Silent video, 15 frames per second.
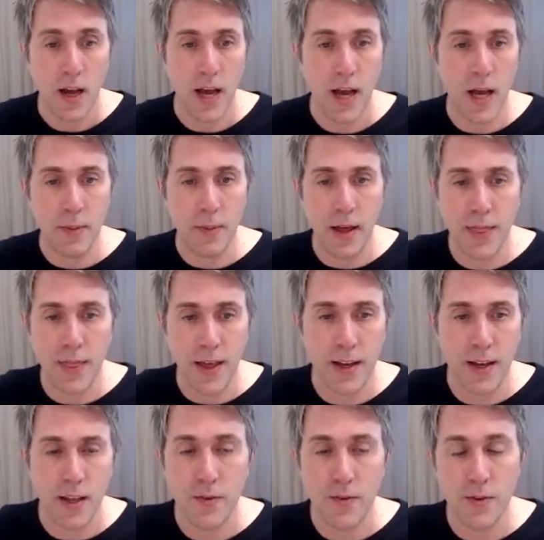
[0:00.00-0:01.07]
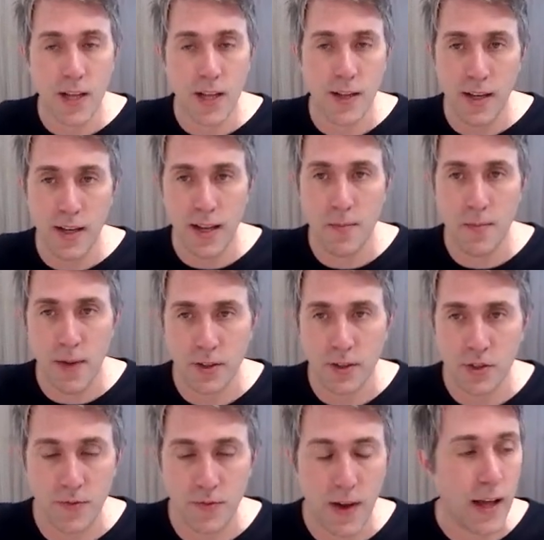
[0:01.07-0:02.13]
And then if you send an email
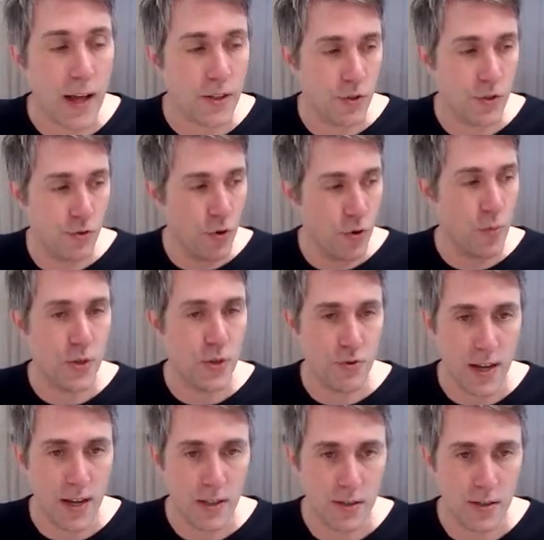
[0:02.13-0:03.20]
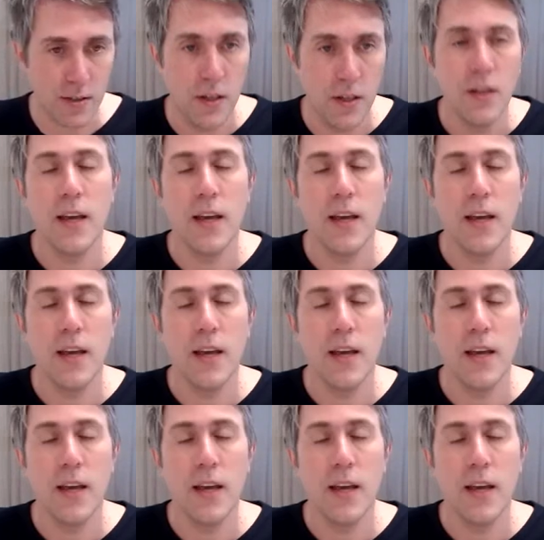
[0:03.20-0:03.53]
to that group address,